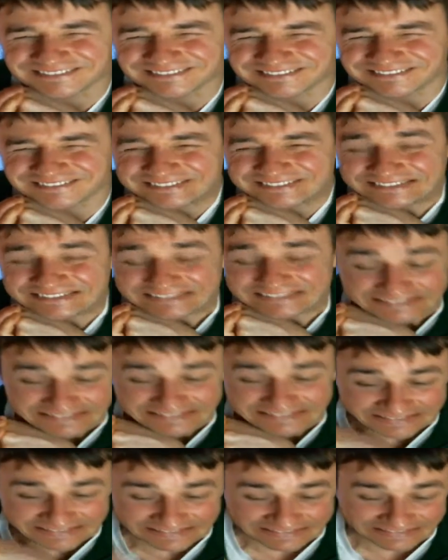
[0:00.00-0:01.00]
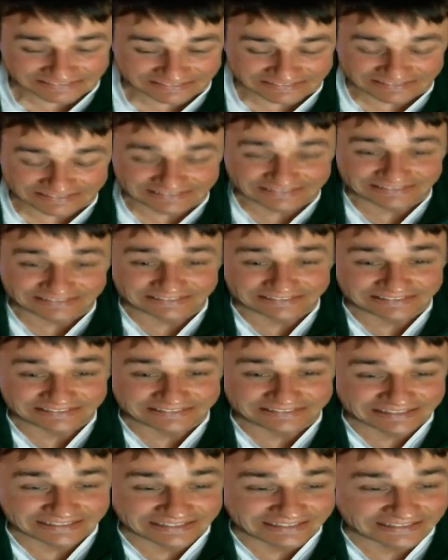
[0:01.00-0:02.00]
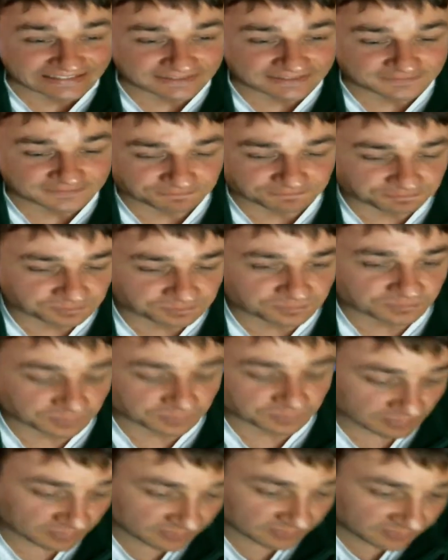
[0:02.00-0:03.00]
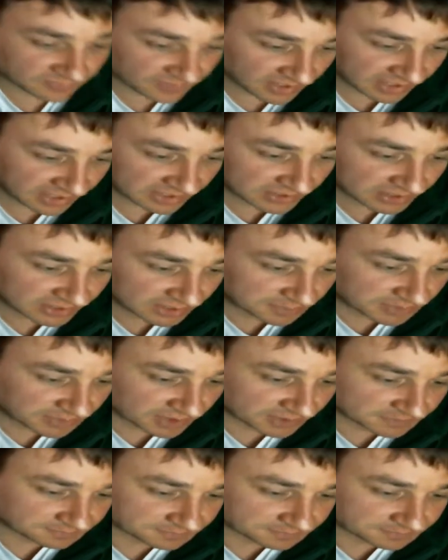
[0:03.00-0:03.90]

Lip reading: Ugh, done. Finally, I'm done.